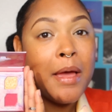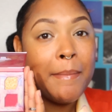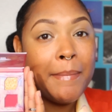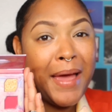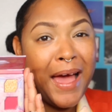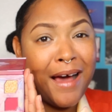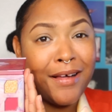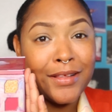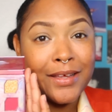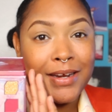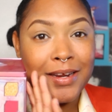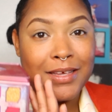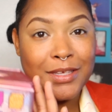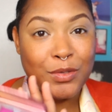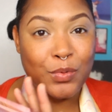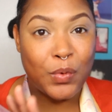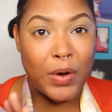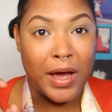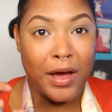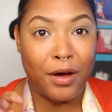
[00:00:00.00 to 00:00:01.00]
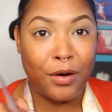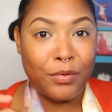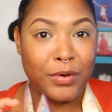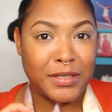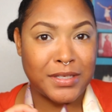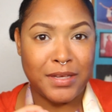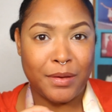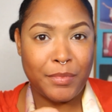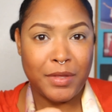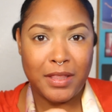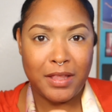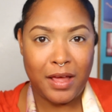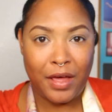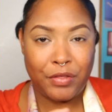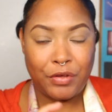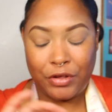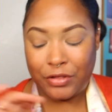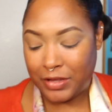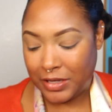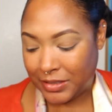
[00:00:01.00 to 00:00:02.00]
palette as well with some of the
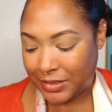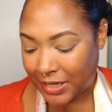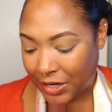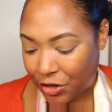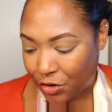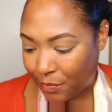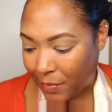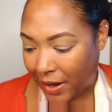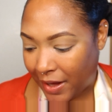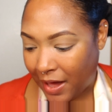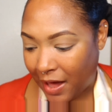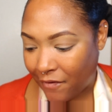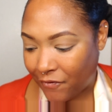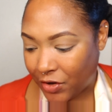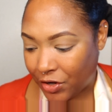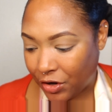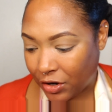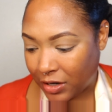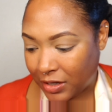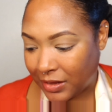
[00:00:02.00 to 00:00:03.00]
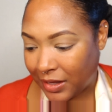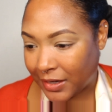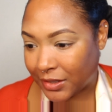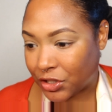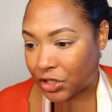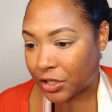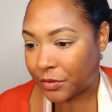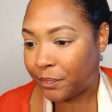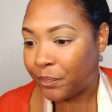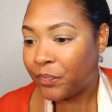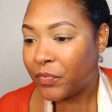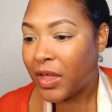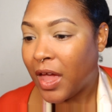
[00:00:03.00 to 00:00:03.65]
other things that you might have in your collection.